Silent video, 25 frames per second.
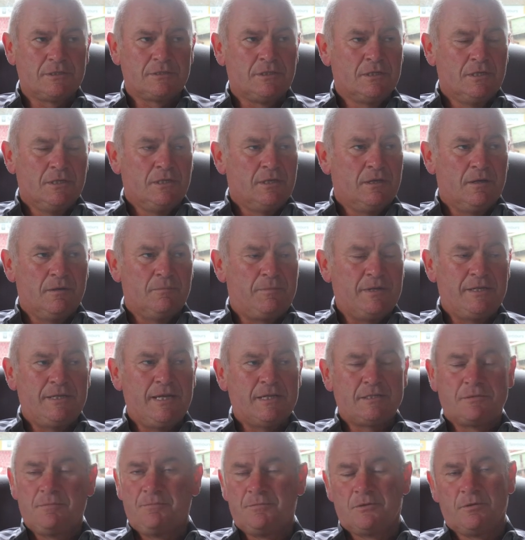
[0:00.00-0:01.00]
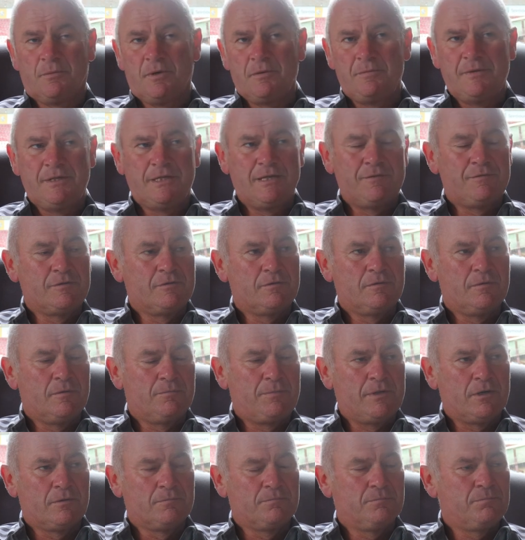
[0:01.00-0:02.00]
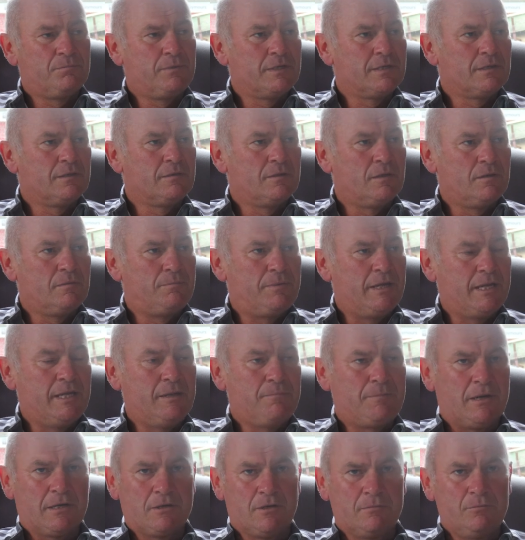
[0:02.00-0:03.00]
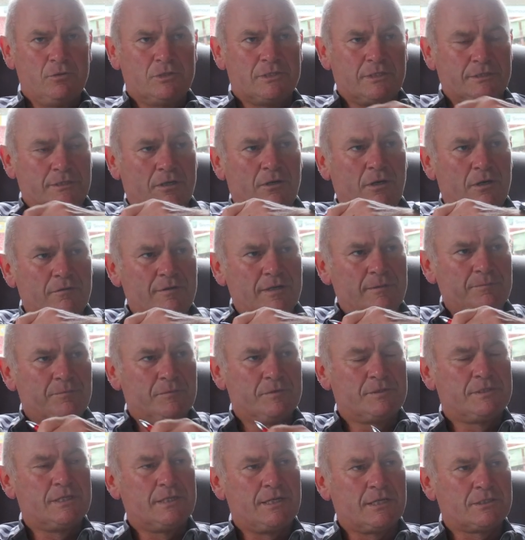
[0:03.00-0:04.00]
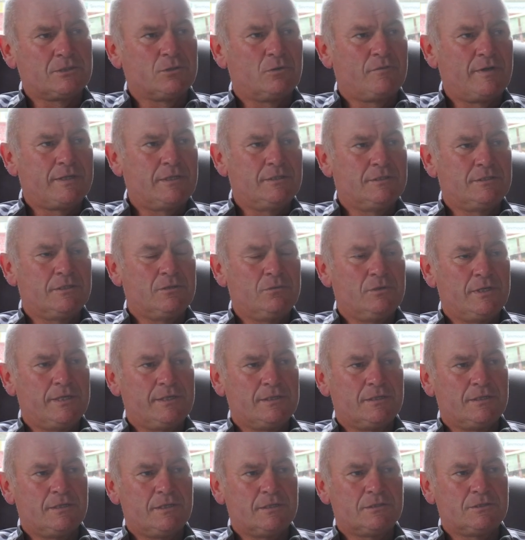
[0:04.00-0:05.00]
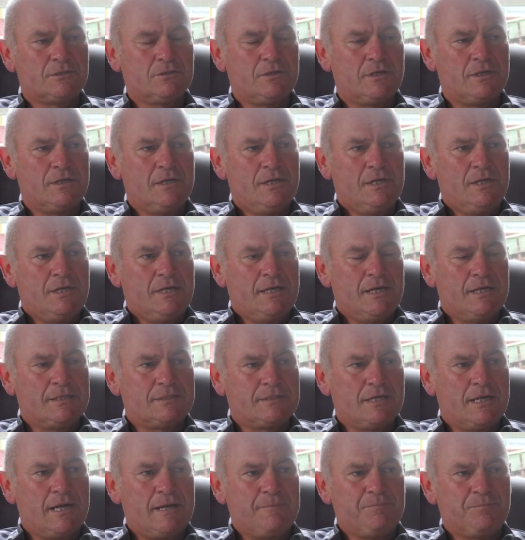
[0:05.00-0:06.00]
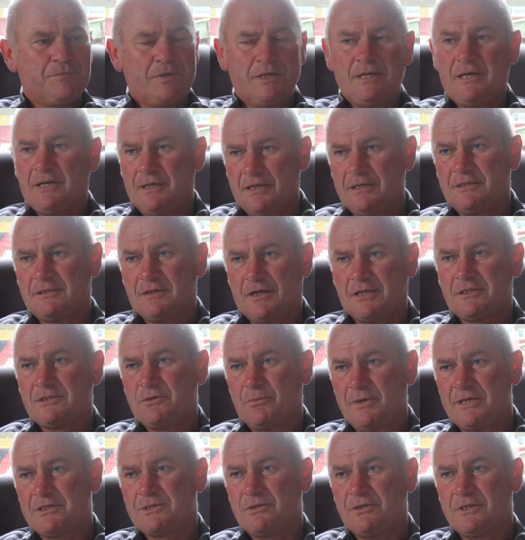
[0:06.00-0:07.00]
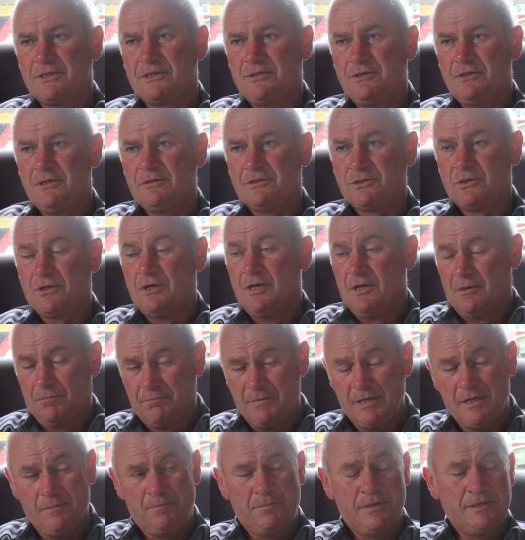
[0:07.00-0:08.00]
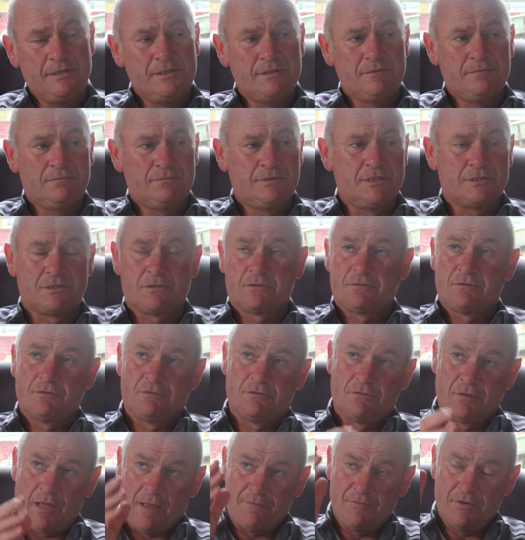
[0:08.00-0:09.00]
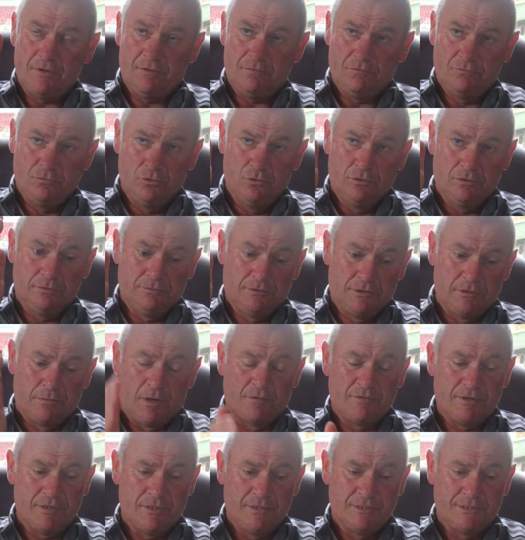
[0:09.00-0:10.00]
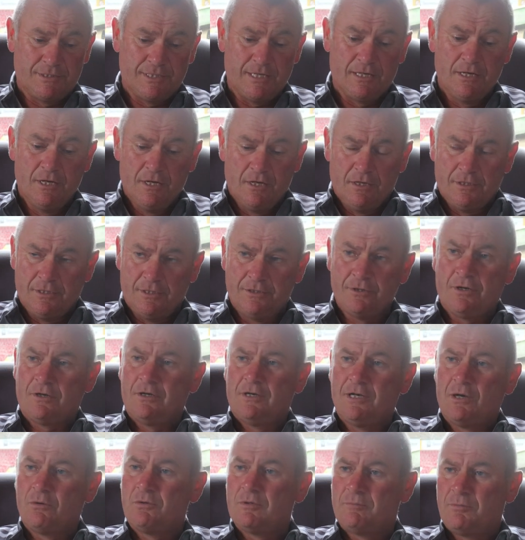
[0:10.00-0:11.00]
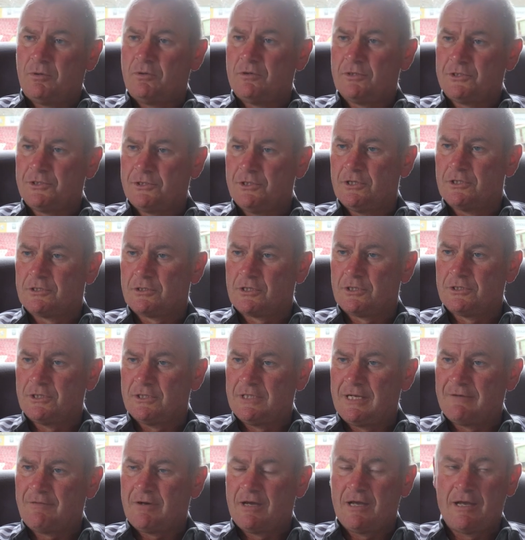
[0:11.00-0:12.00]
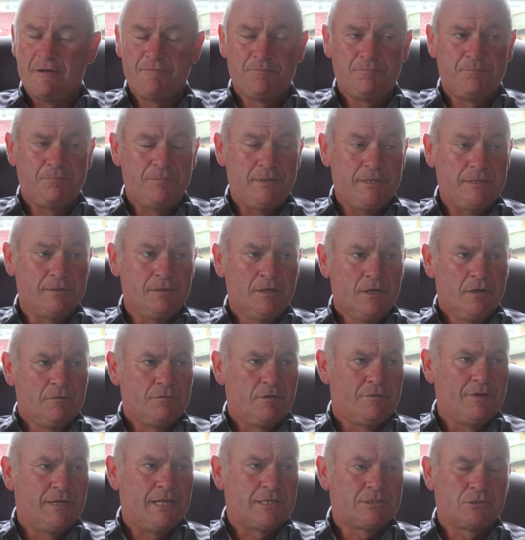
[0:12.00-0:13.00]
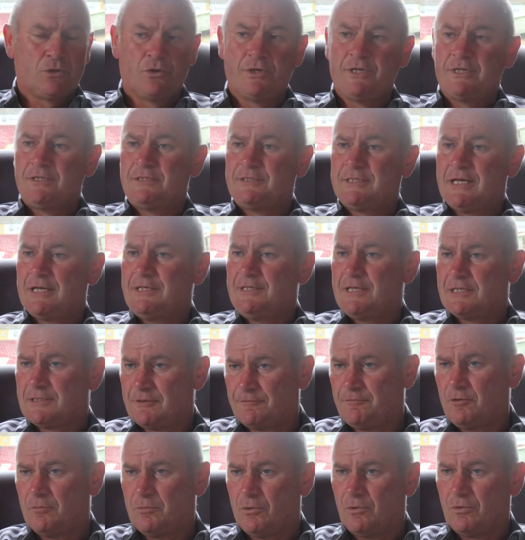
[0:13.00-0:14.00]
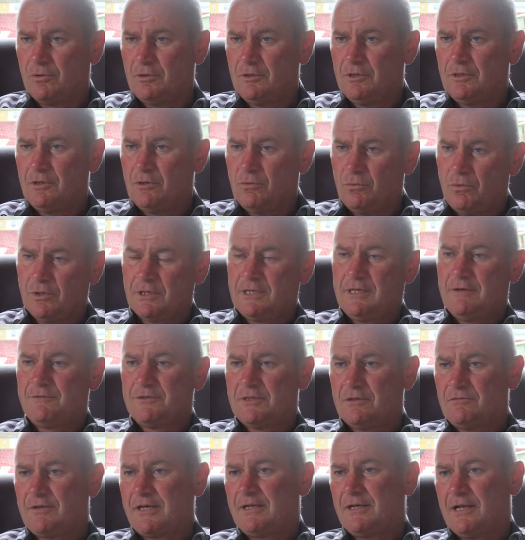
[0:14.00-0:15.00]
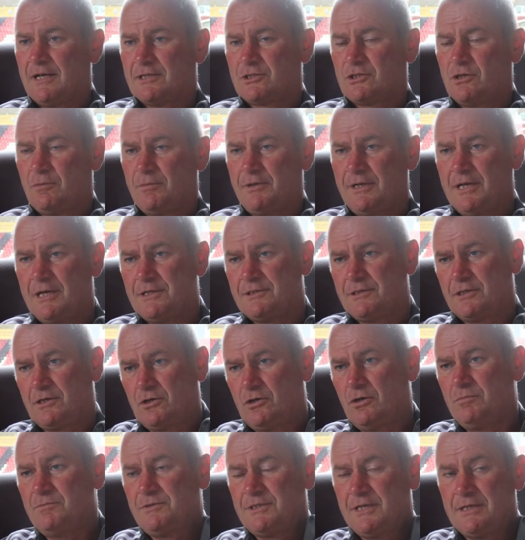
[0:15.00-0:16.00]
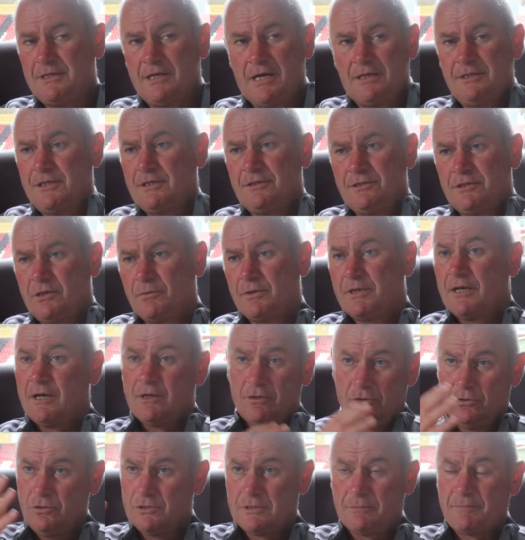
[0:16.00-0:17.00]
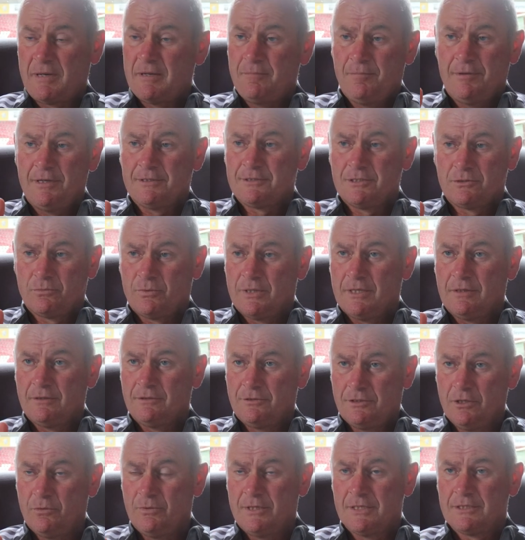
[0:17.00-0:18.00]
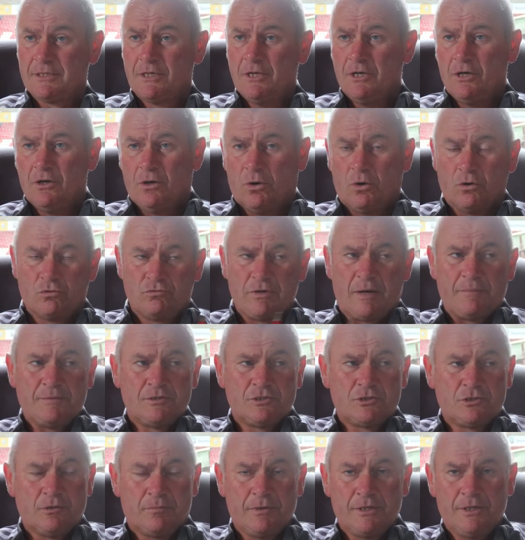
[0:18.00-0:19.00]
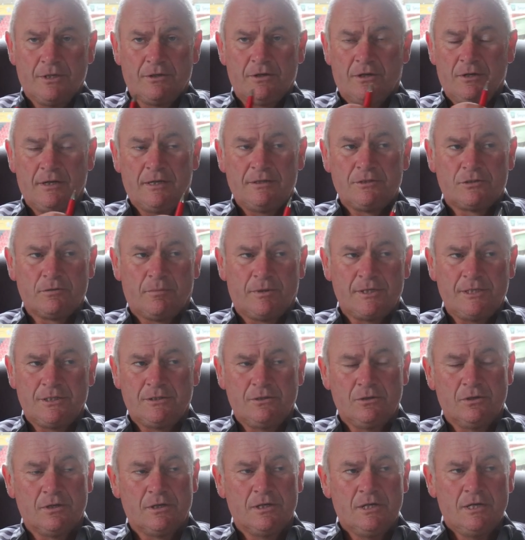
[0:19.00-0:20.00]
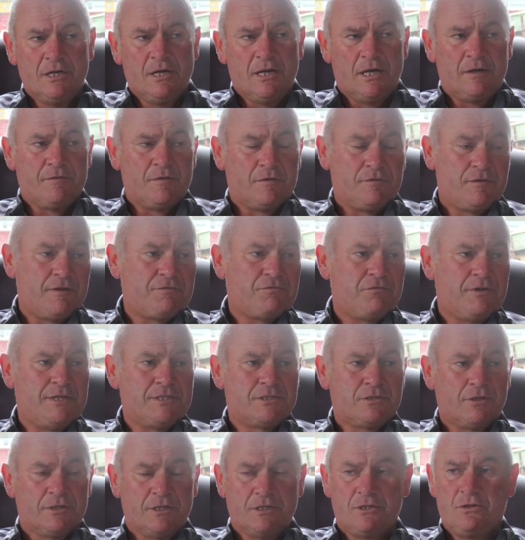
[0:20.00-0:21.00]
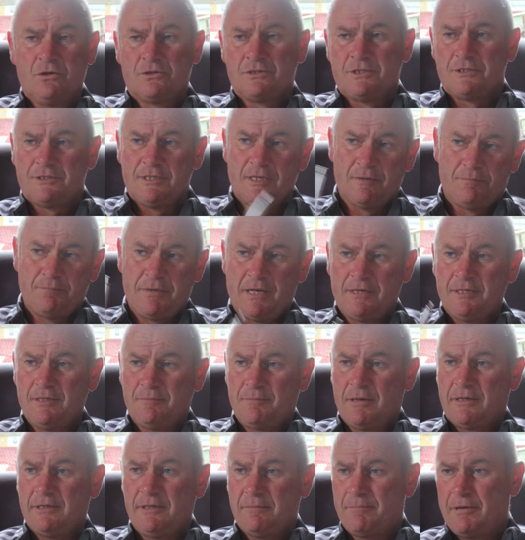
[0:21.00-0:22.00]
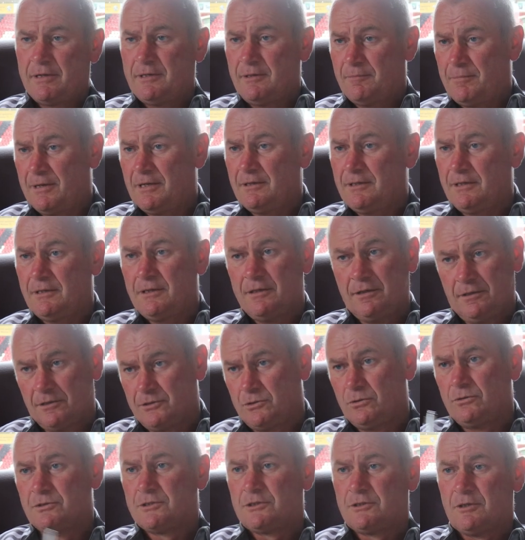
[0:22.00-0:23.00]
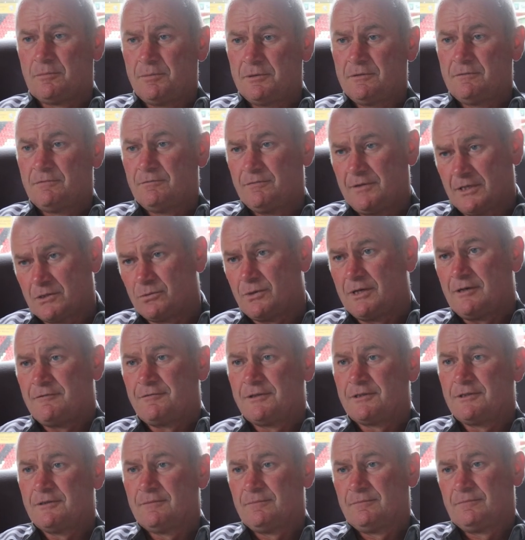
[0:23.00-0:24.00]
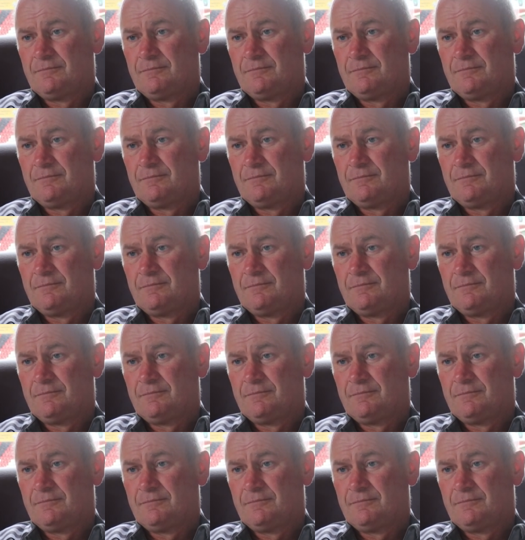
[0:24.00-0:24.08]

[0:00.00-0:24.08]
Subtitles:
Because it'd be next, somebody would be given, be on a piggyback on Musa Dehova and saying, that's all right to do, like, you know, so it's, you know, it's that's the way it's going to go. So, my opinion, just have a rule tomorrow and say, you're not allowed to pull shirts because you never have been for the last 110 years of football. What gives it right the last couple of years? It comes in and you can do it. And that includes the main players as well doing this, or grabbing somebody or not letting somebody go. And if a referee's got the guts to see a penalty, it'll soon stop. That's what I think.